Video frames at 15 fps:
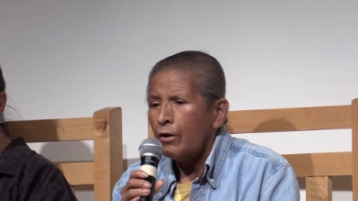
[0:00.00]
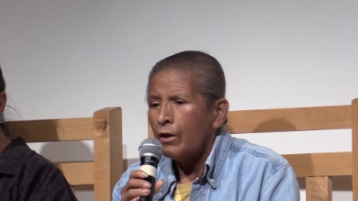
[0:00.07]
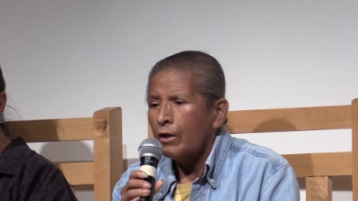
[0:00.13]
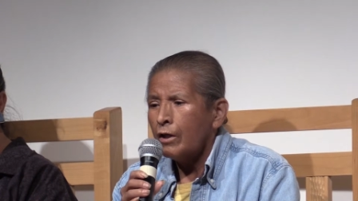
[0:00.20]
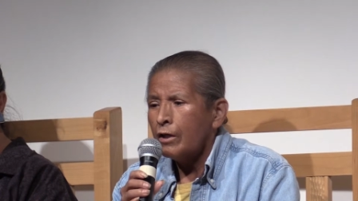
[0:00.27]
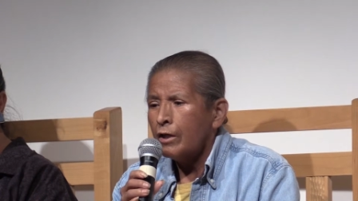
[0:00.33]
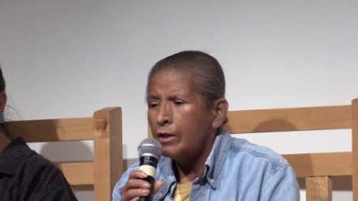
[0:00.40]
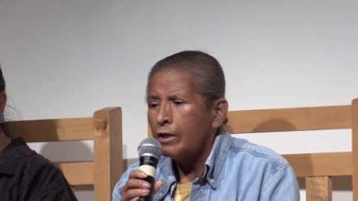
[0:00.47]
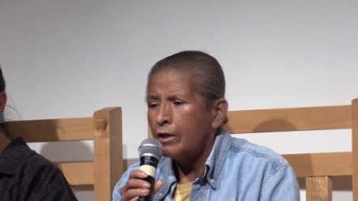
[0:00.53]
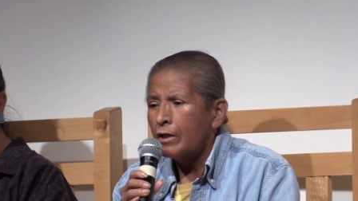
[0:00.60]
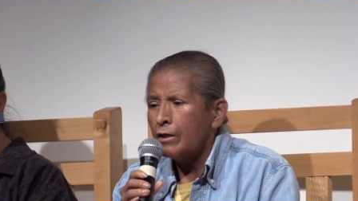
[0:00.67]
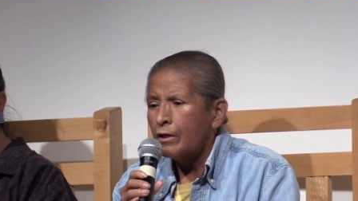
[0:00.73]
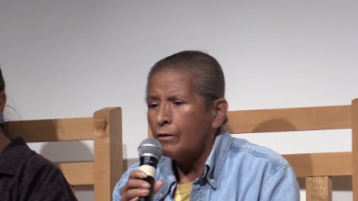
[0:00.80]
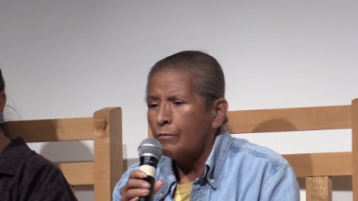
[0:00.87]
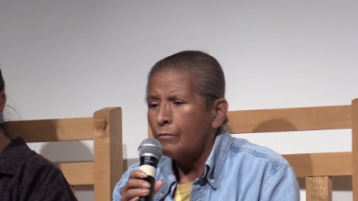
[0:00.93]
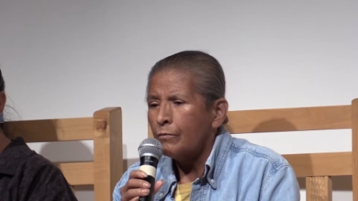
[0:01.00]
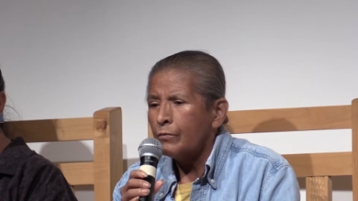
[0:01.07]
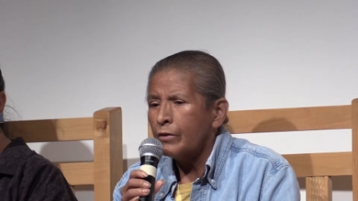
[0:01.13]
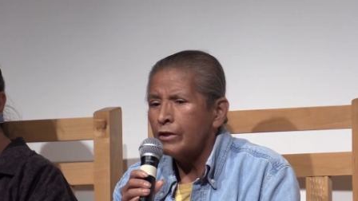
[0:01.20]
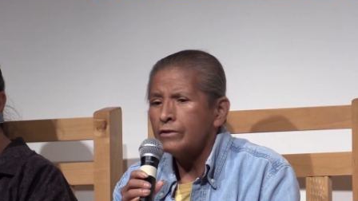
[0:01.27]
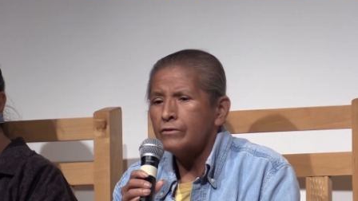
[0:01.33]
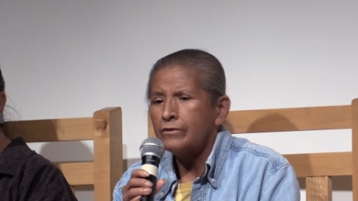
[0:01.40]
And um,
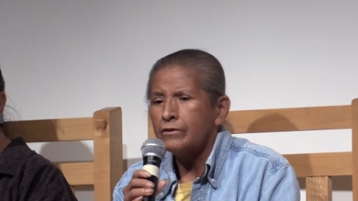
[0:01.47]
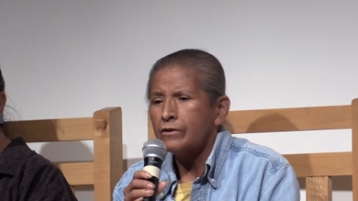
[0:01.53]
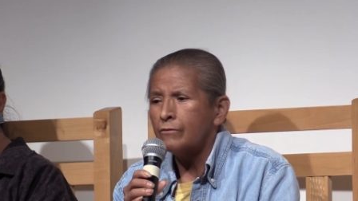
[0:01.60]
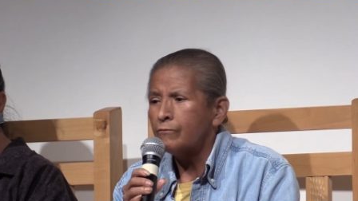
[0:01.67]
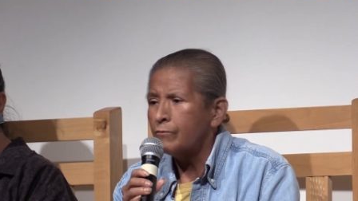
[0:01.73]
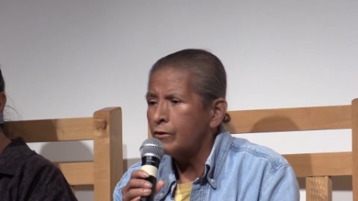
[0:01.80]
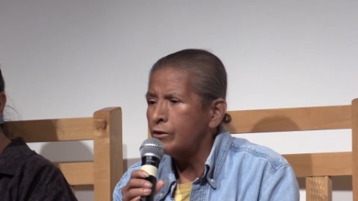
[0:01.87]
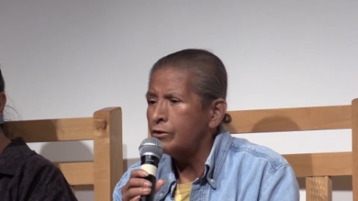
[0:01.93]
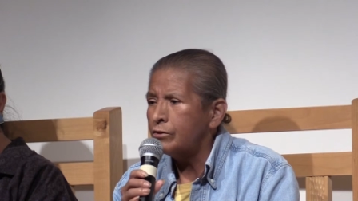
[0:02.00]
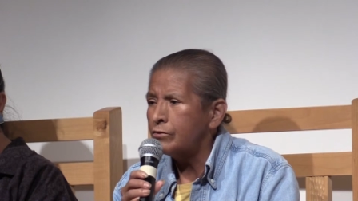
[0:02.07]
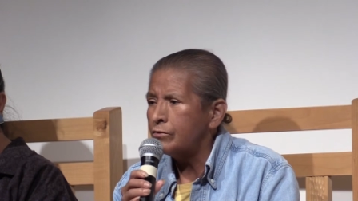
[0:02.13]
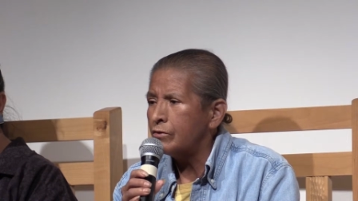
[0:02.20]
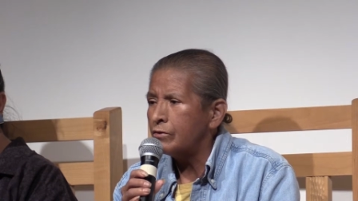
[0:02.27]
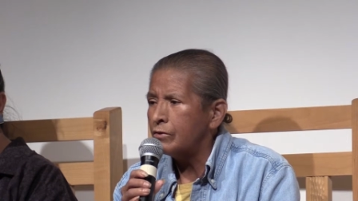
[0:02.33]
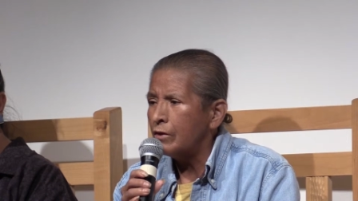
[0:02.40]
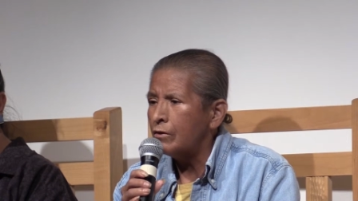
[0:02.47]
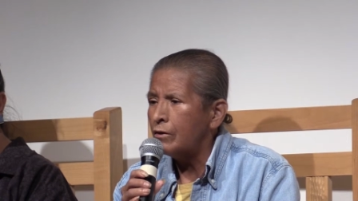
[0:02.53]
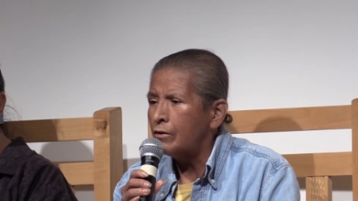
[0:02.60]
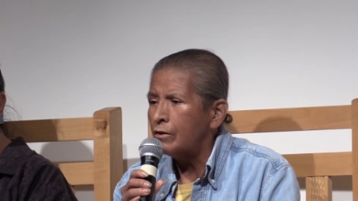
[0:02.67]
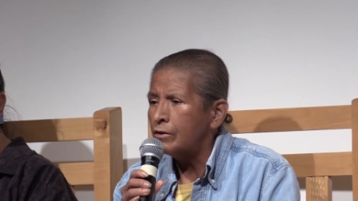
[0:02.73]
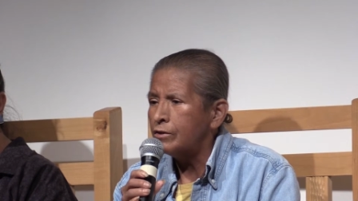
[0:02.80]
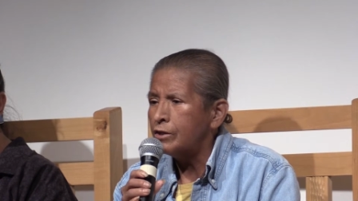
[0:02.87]
this is the first
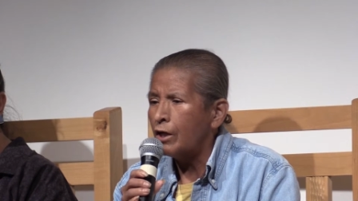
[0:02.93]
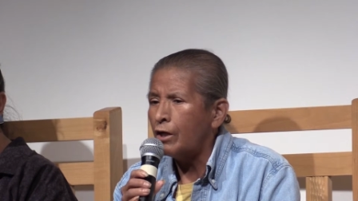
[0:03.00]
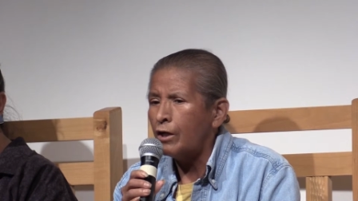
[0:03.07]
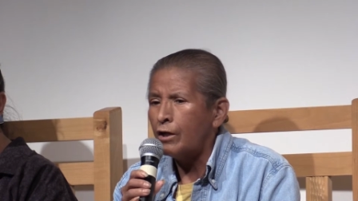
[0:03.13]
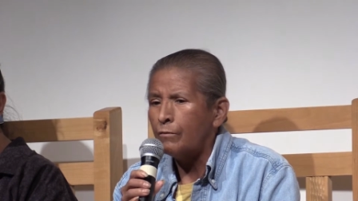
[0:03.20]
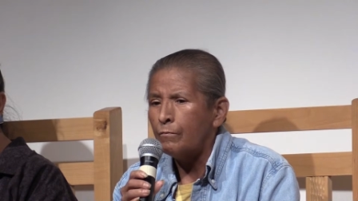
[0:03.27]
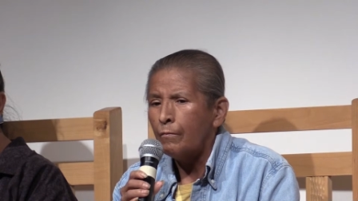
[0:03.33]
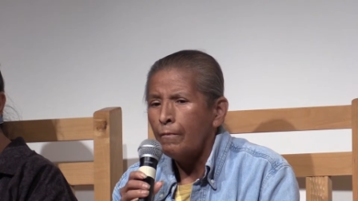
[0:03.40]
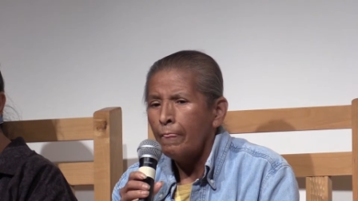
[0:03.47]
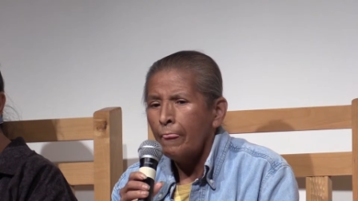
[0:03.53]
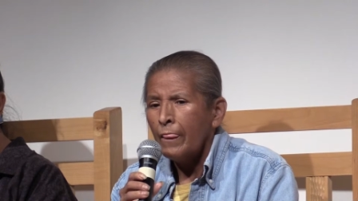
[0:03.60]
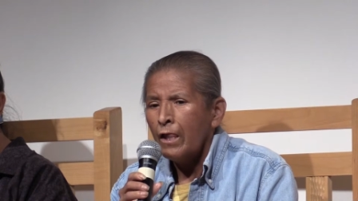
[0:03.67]
uh, time